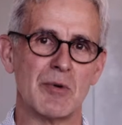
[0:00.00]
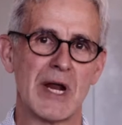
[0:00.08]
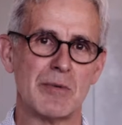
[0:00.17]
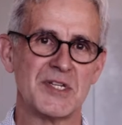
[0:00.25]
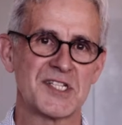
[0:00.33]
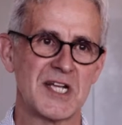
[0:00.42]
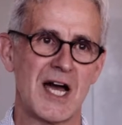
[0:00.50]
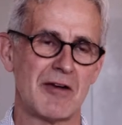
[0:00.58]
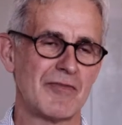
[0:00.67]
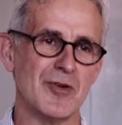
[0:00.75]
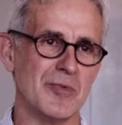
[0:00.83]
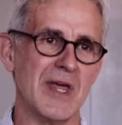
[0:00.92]
Well, I would
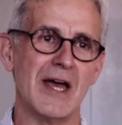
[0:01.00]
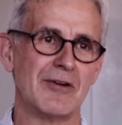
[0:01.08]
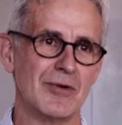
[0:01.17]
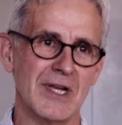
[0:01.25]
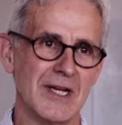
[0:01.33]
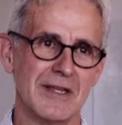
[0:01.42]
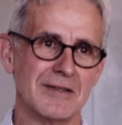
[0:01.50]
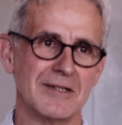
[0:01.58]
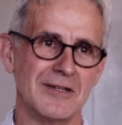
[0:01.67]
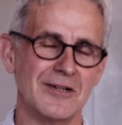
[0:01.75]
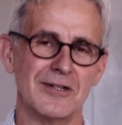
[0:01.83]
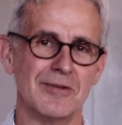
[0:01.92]
start from that, really,
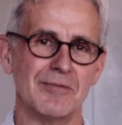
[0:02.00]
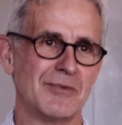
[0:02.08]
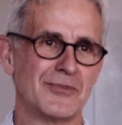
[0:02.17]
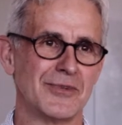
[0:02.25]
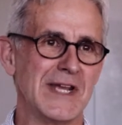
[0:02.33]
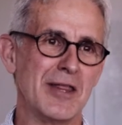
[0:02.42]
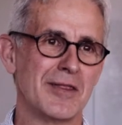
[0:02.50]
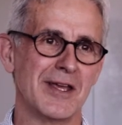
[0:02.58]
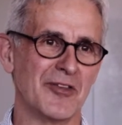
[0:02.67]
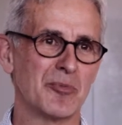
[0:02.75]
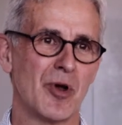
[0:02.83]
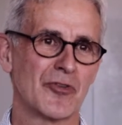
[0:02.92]
that, you know, sort of
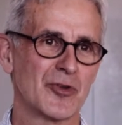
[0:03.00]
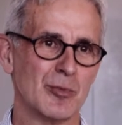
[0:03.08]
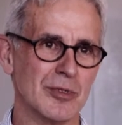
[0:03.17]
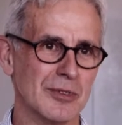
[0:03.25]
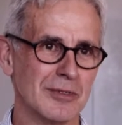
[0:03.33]
anything is possible.